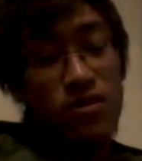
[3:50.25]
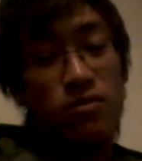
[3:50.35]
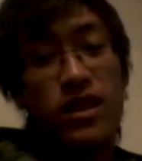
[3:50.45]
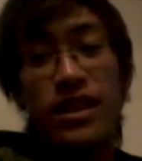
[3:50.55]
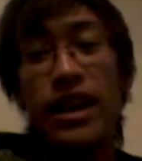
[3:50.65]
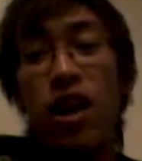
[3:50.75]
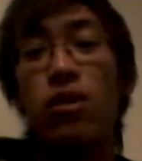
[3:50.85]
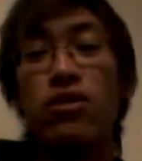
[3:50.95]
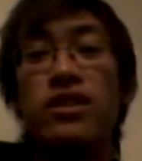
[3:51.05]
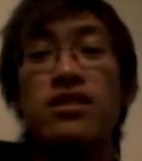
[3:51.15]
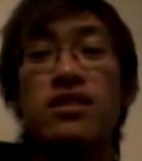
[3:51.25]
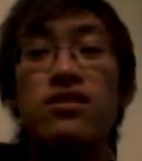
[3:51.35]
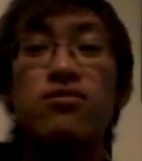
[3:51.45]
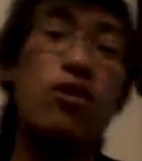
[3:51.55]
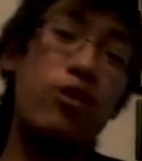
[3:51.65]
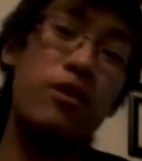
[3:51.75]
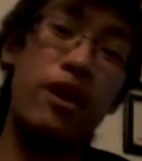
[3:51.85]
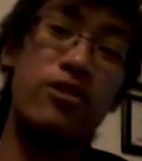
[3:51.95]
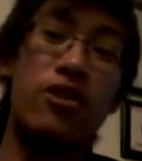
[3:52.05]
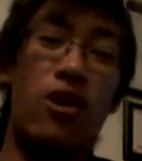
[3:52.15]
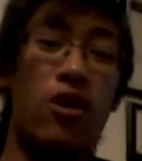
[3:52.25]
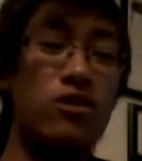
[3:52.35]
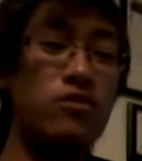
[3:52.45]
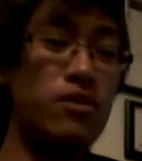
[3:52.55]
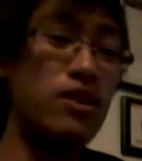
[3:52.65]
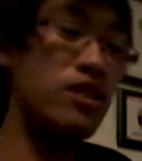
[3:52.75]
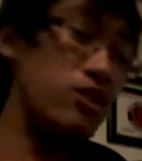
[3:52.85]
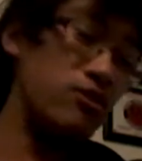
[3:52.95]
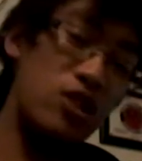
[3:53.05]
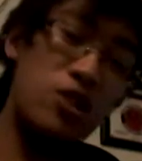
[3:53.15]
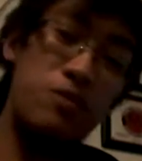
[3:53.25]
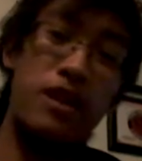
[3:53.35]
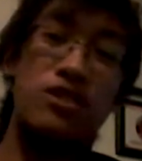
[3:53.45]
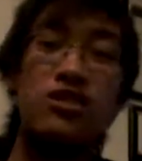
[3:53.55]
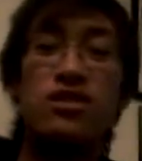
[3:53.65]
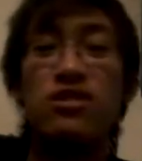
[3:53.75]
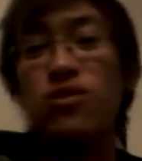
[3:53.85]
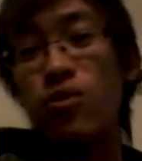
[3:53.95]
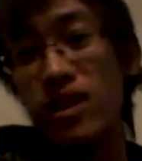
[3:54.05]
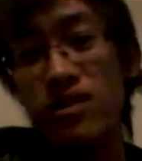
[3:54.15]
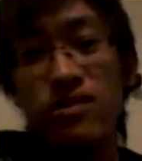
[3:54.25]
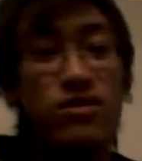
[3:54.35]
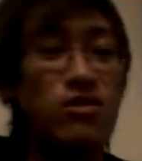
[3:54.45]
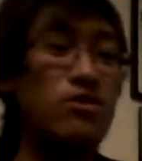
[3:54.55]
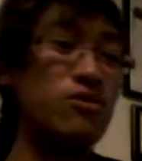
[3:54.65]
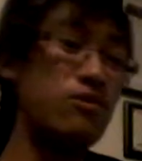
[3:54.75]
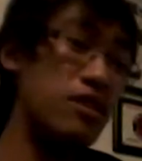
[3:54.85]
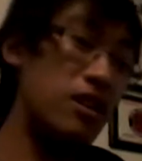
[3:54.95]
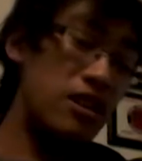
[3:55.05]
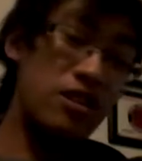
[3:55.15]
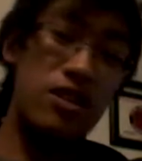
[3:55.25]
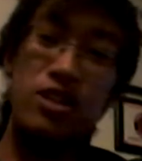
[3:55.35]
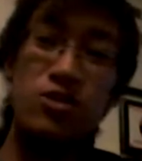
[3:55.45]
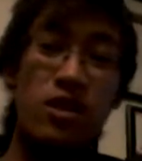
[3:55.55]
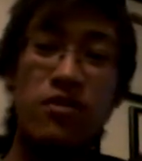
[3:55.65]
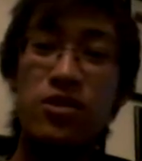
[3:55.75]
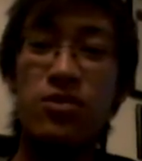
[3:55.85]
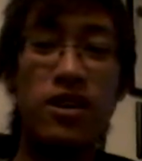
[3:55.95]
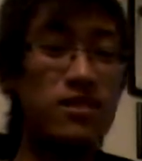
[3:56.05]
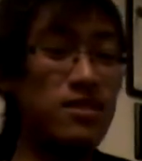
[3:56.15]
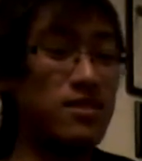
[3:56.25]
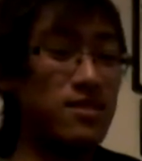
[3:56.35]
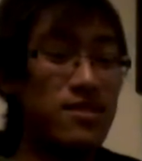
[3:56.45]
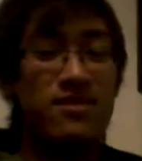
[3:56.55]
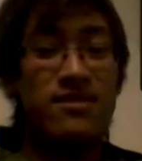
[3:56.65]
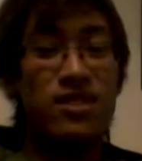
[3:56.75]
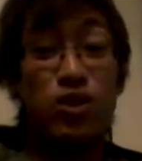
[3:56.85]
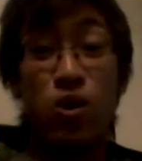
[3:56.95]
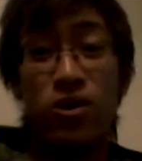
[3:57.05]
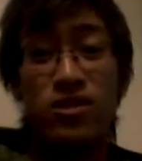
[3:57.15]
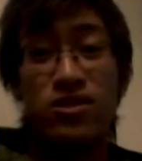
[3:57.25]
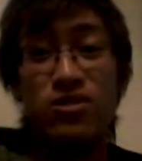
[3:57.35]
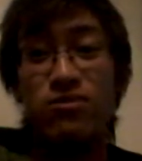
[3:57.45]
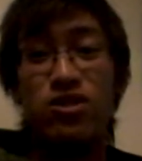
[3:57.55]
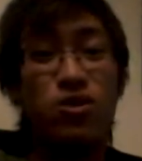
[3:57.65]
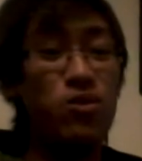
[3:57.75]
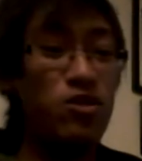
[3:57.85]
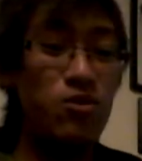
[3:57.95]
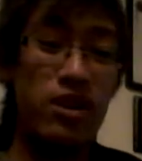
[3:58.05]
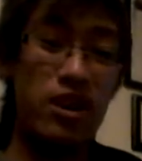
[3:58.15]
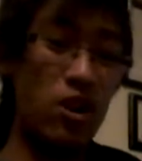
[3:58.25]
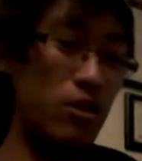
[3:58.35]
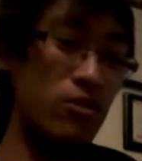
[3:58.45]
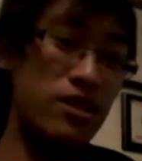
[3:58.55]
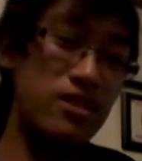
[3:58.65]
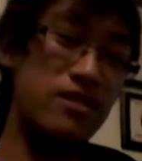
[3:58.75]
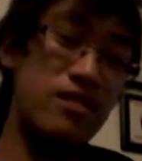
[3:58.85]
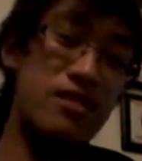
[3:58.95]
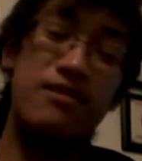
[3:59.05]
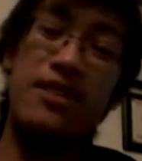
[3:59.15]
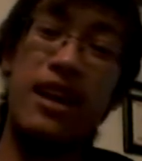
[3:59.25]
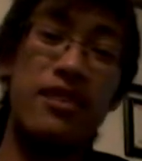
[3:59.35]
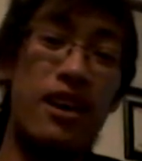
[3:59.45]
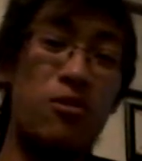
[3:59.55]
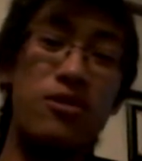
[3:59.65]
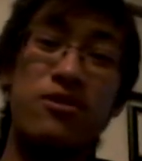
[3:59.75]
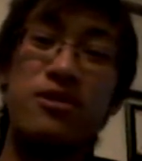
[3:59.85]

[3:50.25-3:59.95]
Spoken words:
you get that elbow grease in. You learn about your car, you put in new suspension, new wheels, new clutch, whatever you want. It's just, it's yours. You do what you want. Elbow grease. And that elbow